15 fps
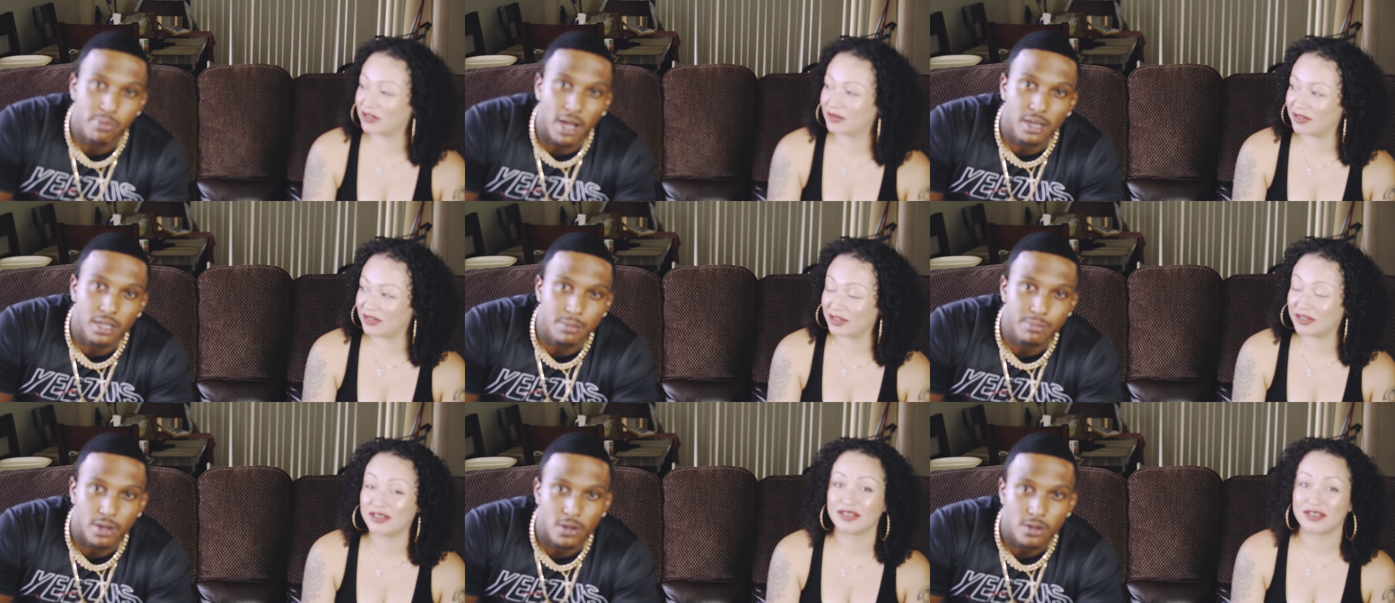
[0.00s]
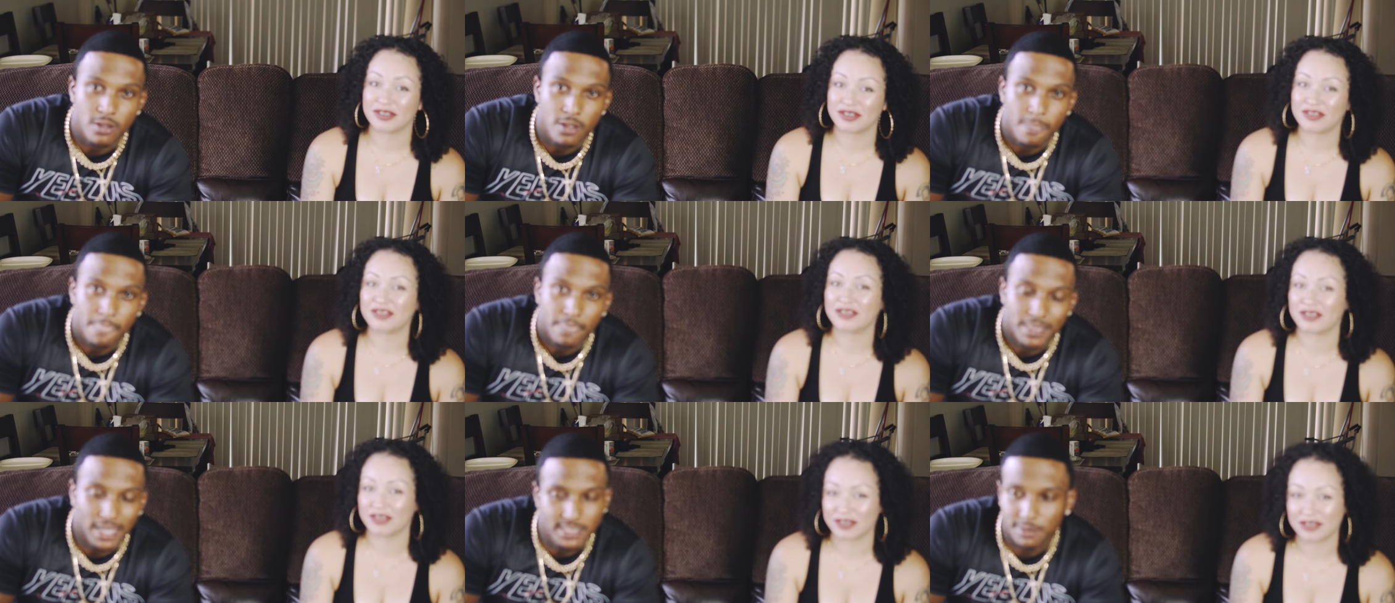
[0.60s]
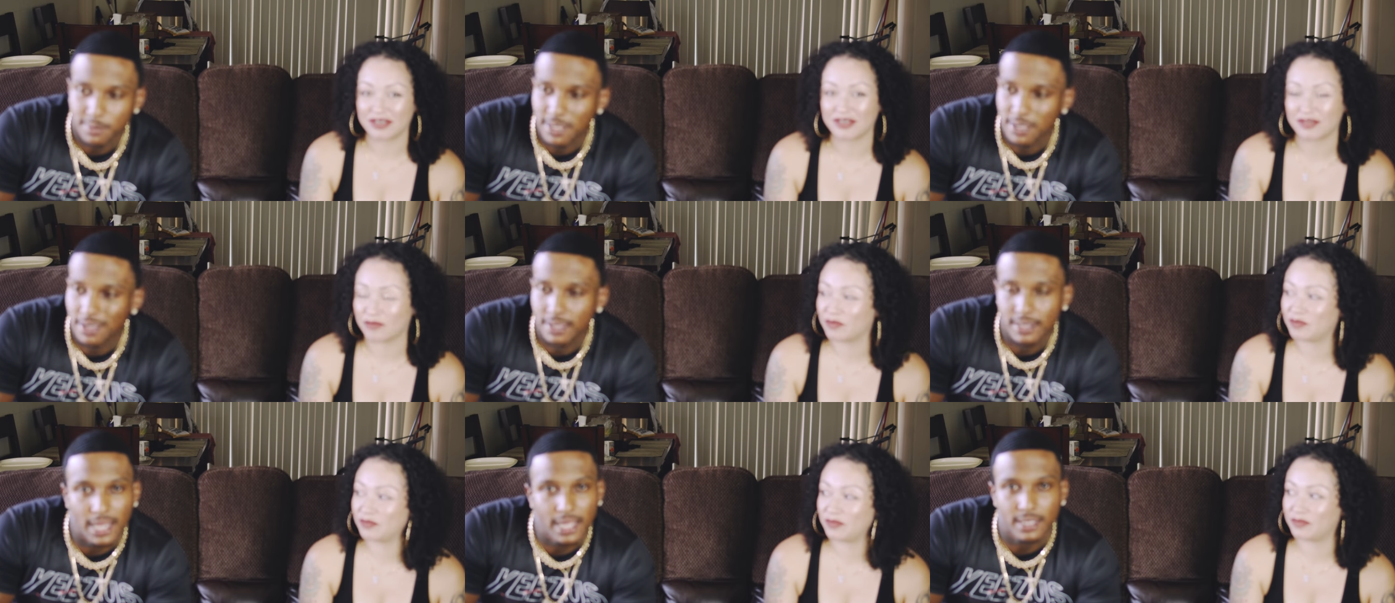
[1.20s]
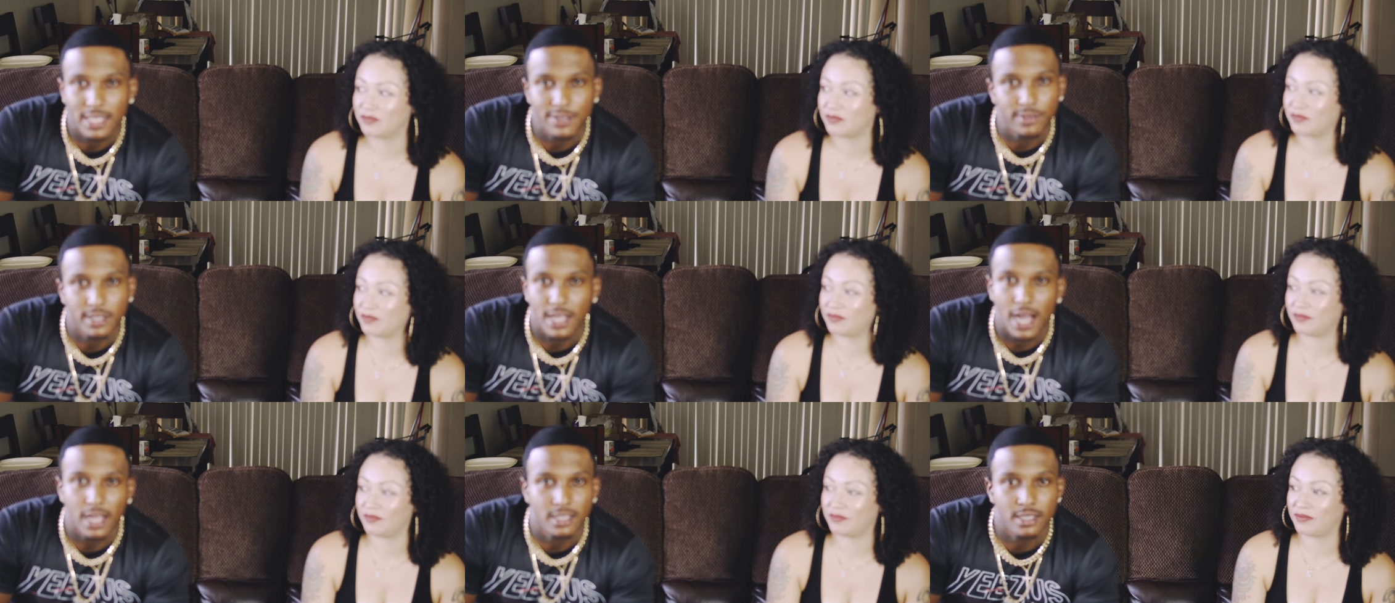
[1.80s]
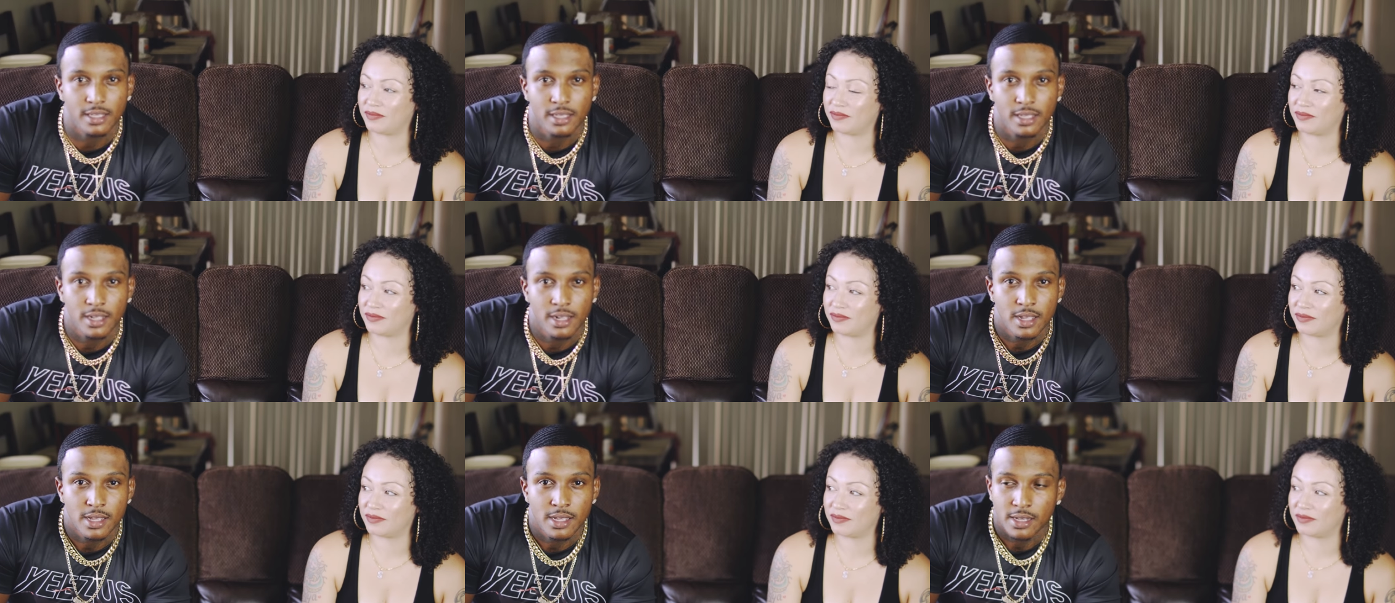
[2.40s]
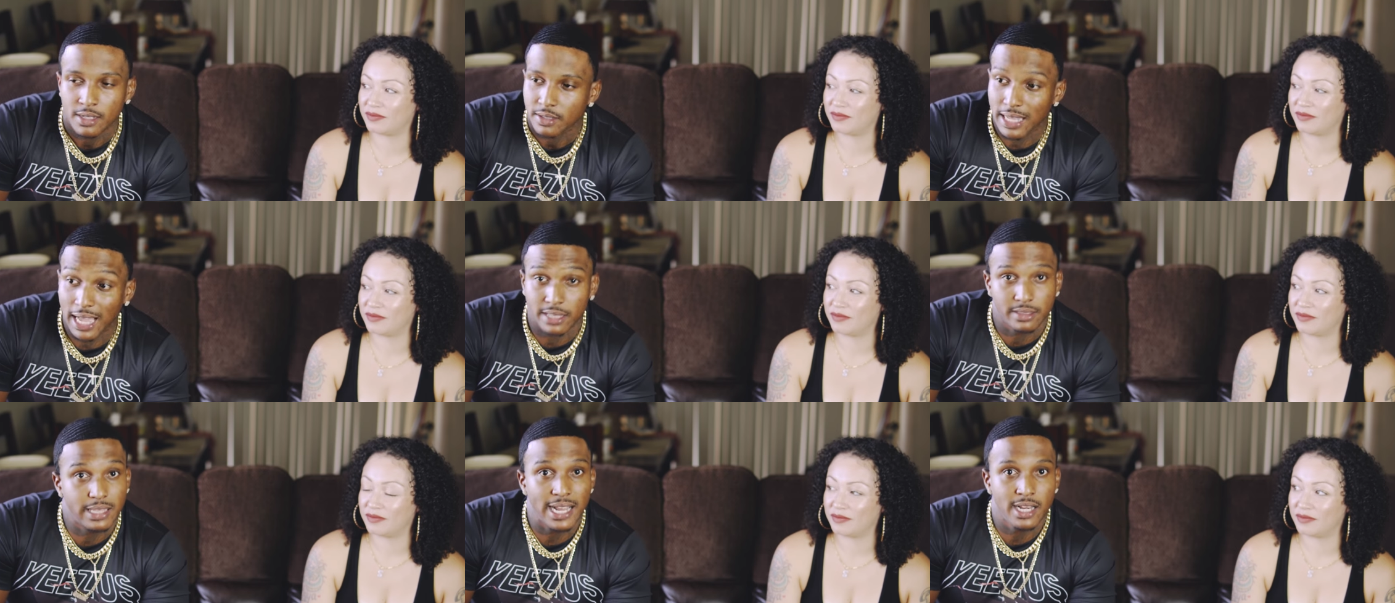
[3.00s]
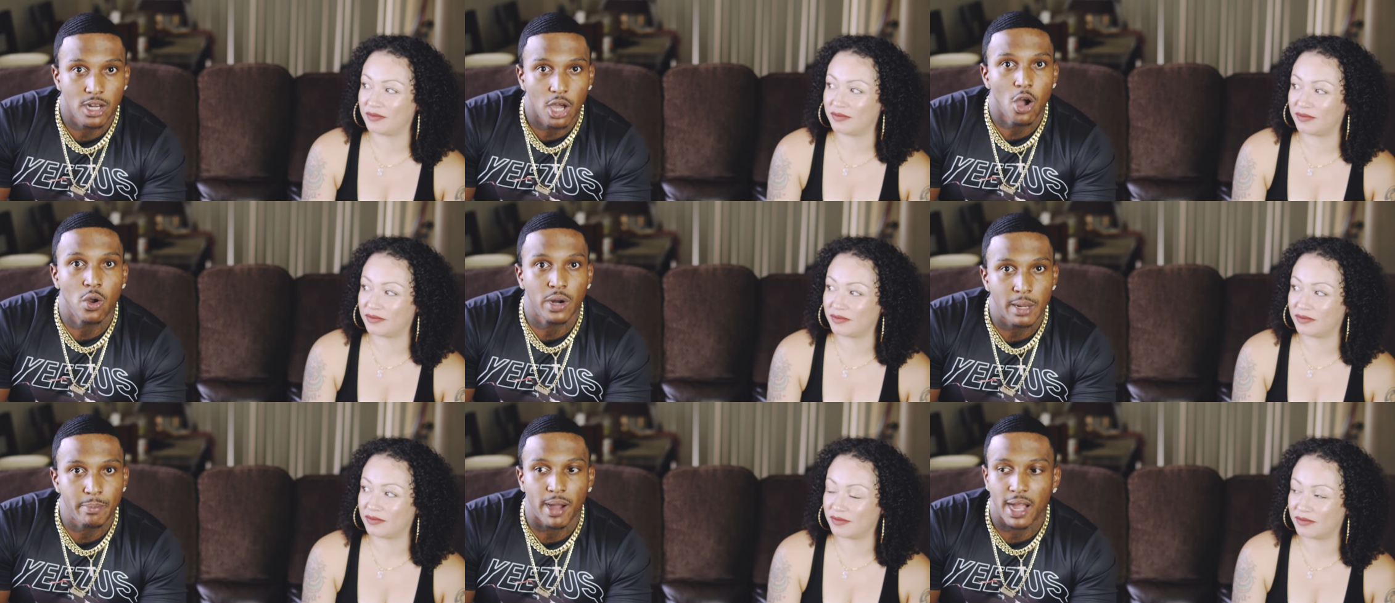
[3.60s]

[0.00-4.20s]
Speaker 1: product, bro. Not to be, like, even cocky. That, they know.